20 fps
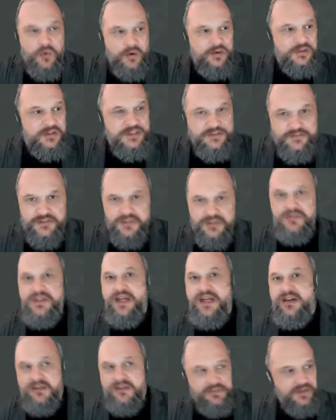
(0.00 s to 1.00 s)
quality of
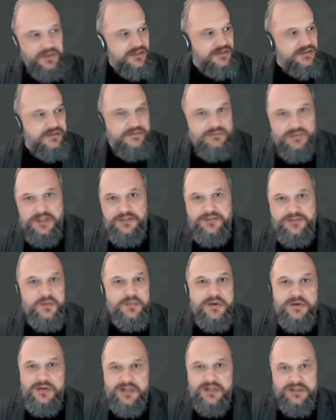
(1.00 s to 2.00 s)
2000 plus rear view
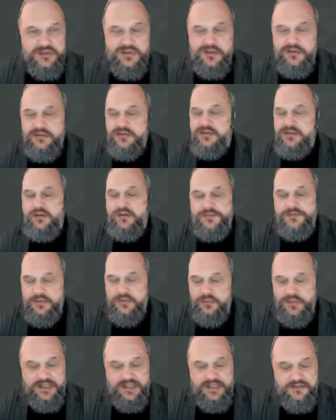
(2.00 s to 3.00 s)
mirror controls that
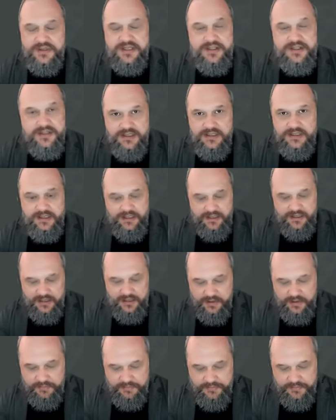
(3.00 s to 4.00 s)
often we live in
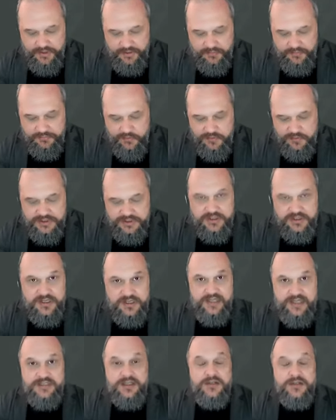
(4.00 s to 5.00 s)
um, that
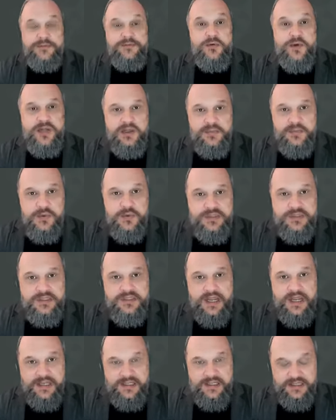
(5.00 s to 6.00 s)
unfortunately is unavoidable
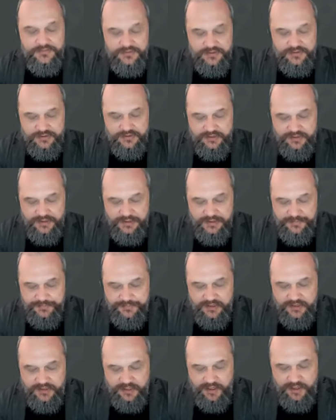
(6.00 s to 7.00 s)
today given
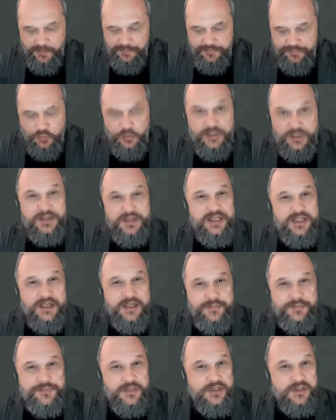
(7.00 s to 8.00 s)
um, we're looking
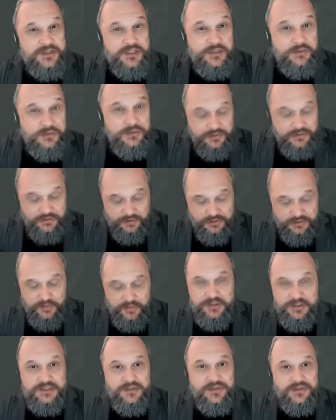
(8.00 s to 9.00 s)
at continuous controls
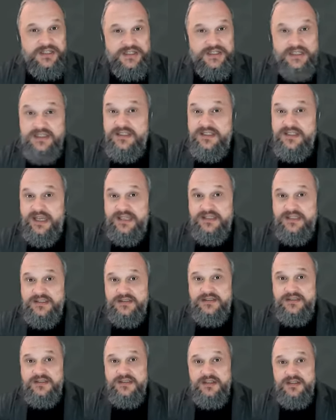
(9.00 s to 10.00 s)
monitoring and
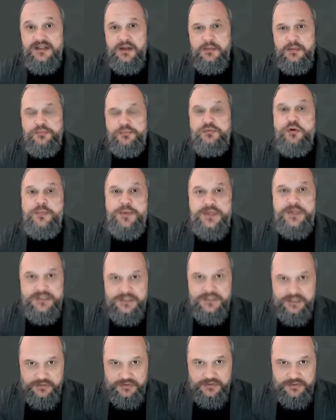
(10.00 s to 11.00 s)
indicators proper
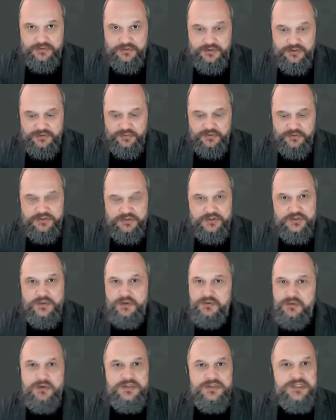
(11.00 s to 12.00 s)
continuous controls monitoring as
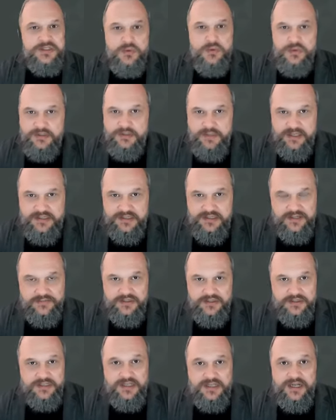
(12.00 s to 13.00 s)
well not just automated
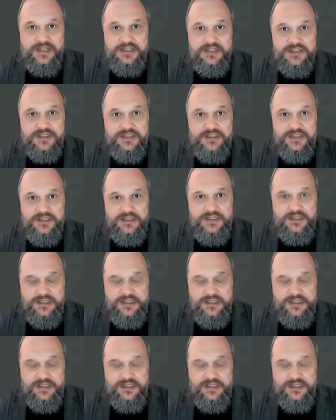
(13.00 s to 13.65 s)
evidence collection